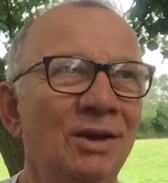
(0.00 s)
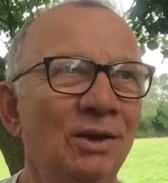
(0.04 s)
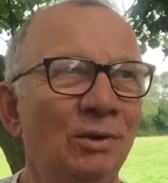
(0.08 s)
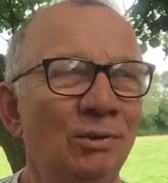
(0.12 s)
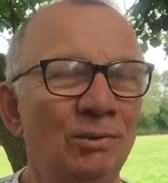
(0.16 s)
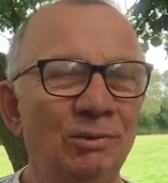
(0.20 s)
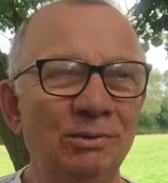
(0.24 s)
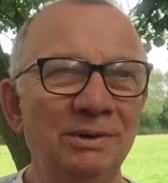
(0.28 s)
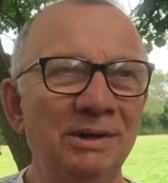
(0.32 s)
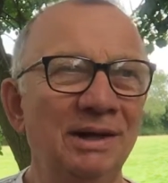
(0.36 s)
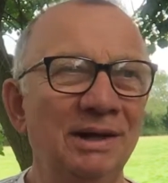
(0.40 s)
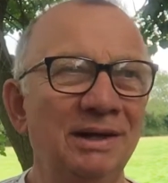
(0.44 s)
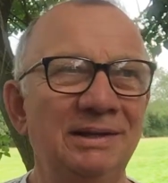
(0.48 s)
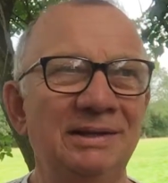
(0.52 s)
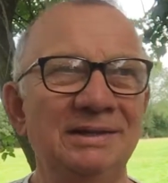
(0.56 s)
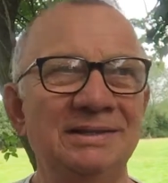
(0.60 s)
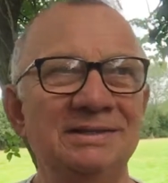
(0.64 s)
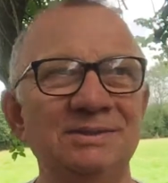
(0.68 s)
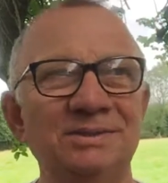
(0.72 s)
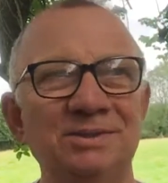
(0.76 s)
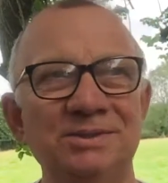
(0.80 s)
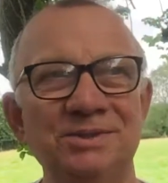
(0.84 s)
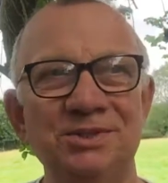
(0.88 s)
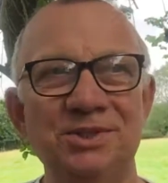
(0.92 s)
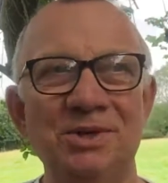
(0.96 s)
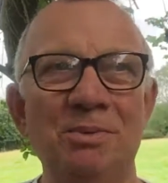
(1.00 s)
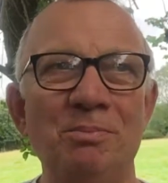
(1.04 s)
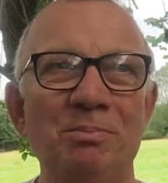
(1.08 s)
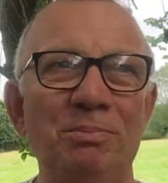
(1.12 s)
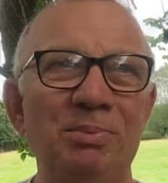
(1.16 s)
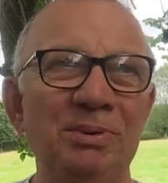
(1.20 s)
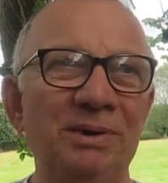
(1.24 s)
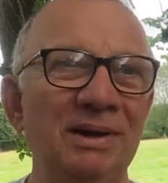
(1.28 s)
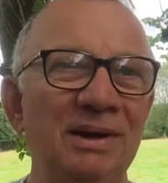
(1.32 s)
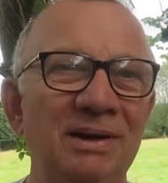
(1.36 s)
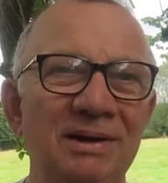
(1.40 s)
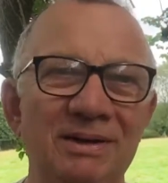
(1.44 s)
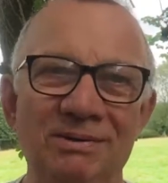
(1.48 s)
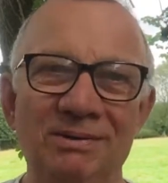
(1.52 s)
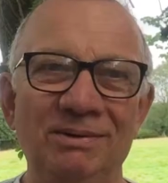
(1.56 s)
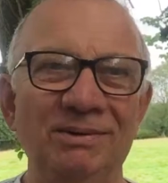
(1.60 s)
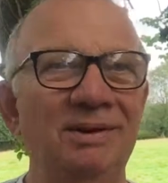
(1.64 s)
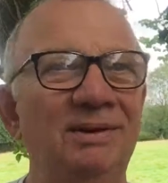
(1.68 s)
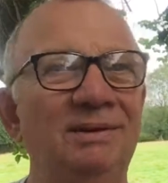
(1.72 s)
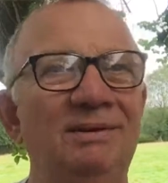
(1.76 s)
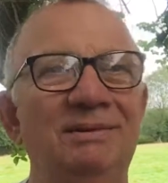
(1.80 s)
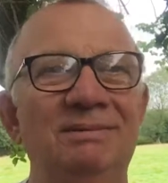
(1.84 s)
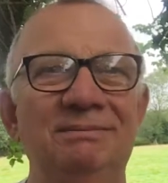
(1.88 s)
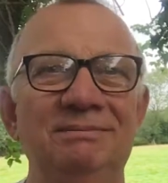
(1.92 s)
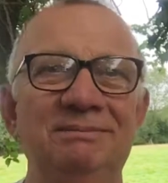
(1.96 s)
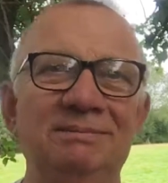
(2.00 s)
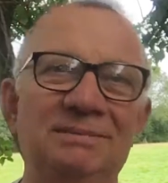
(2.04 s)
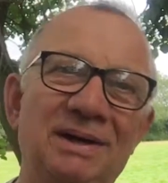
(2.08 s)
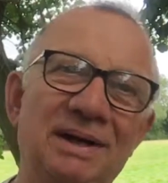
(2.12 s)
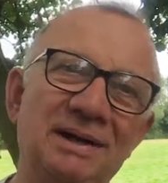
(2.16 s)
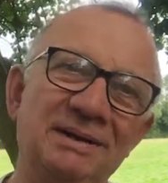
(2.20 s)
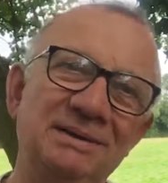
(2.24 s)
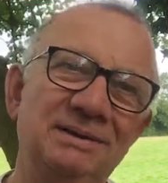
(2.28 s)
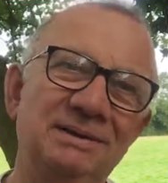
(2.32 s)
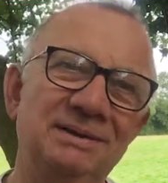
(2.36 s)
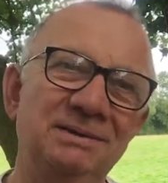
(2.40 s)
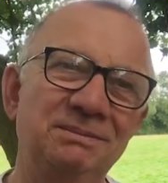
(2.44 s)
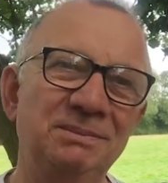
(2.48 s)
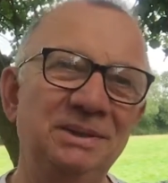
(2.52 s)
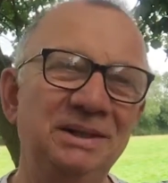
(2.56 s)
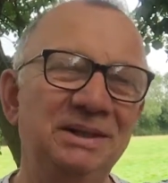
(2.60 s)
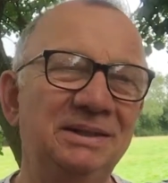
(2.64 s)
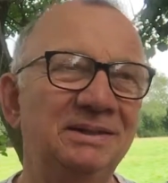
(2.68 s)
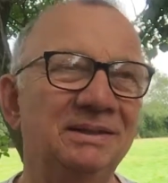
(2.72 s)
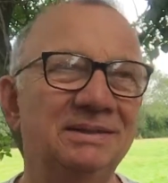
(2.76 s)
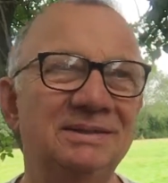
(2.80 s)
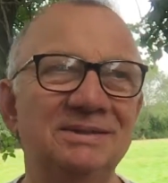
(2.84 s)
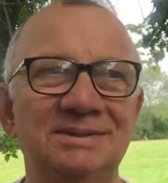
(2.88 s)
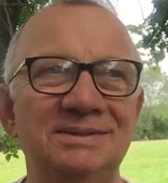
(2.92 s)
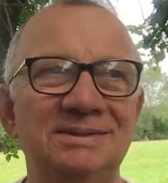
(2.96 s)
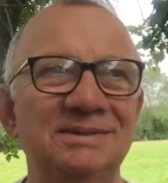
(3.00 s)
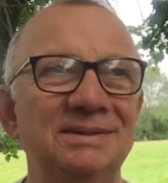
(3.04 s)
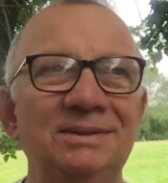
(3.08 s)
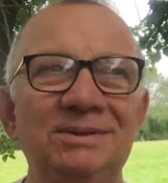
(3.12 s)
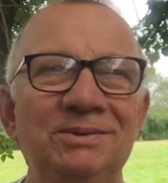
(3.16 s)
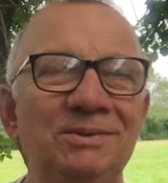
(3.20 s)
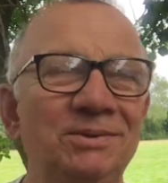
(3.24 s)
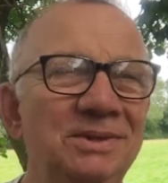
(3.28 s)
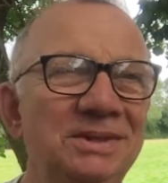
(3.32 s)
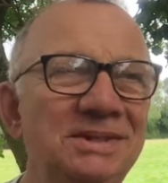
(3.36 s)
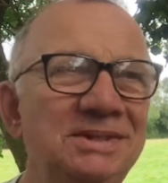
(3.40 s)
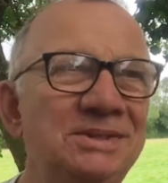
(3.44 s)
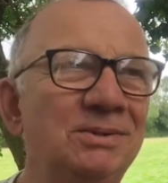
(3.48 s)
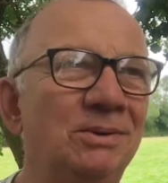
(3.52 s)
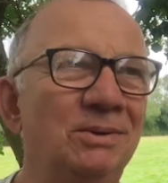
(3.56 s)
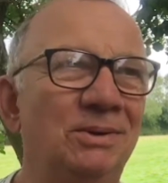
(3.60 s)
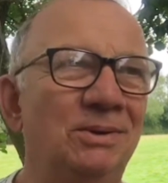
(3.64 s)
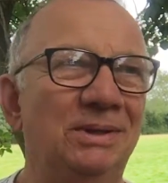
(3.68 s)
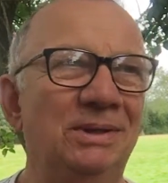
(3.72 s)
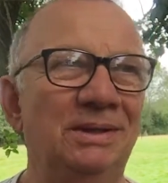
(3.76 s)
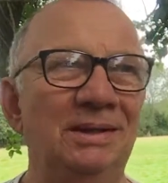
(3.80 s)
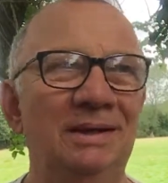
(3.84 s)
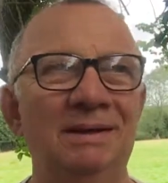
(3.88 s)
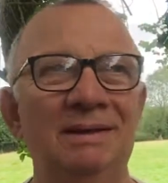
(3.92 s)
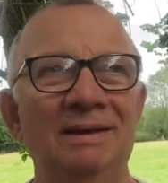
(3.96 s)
All right, he's not jumping and running 100 meters. No, he's not.